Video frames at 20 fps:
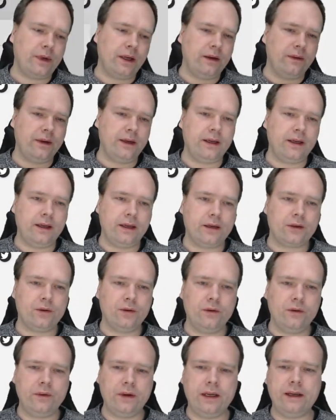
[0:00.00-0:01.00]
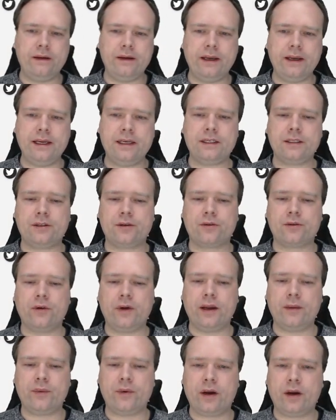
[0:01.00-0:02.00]
really, really cool, really easy to
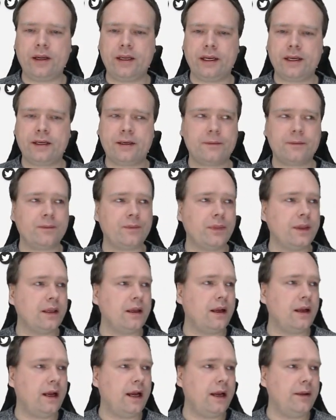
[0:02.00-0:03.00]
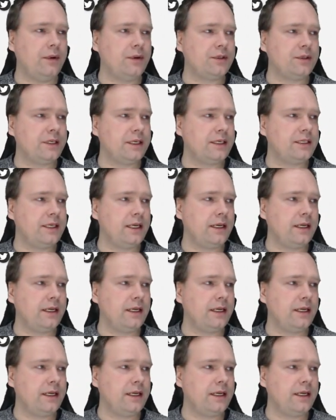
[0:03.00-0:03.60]
create a project. I'm using